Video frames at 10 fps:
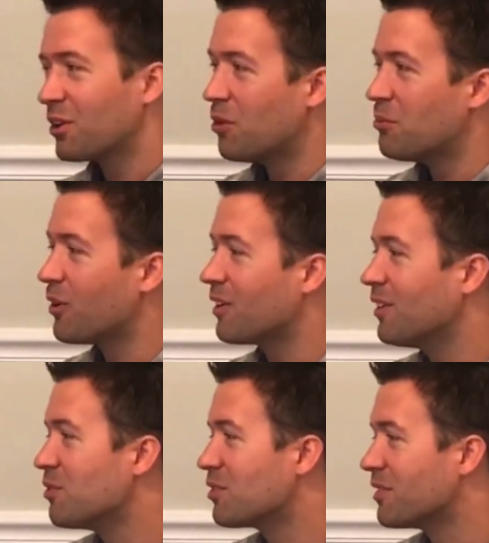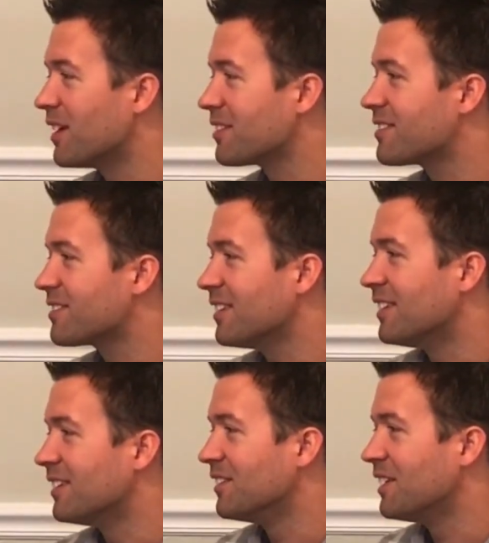go more over rests
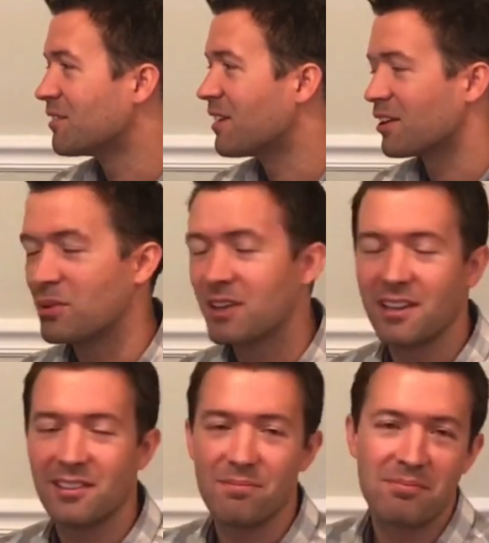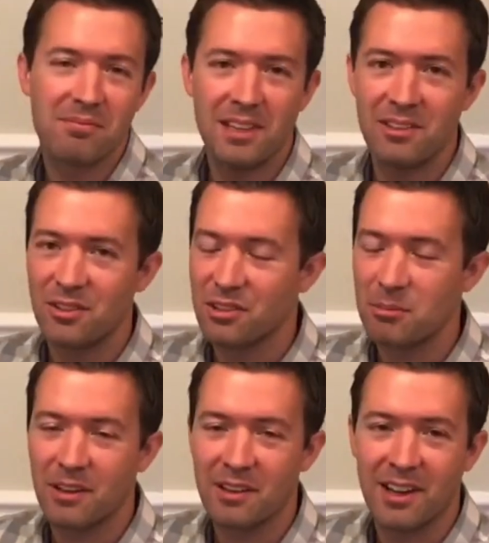later on we get into
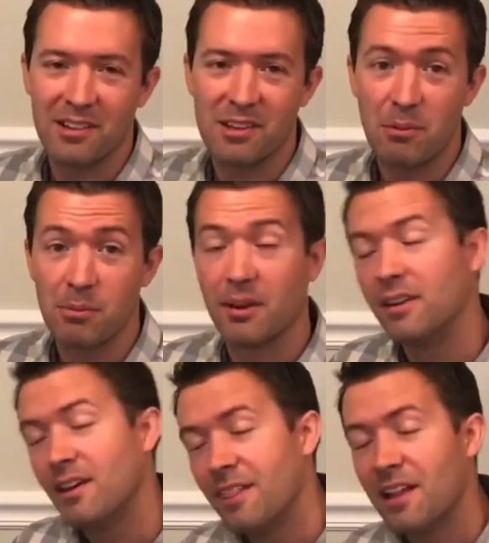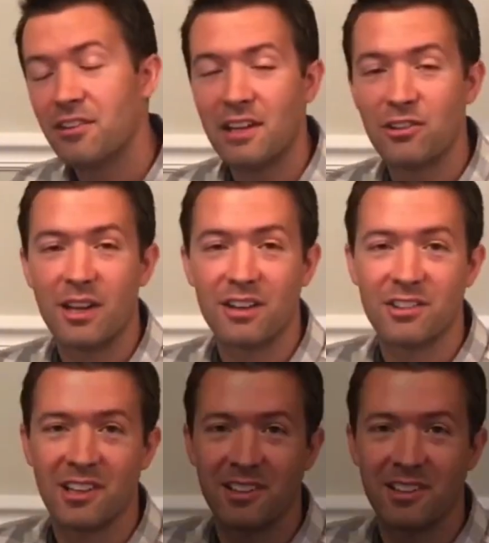some other concepts, but that's an introduction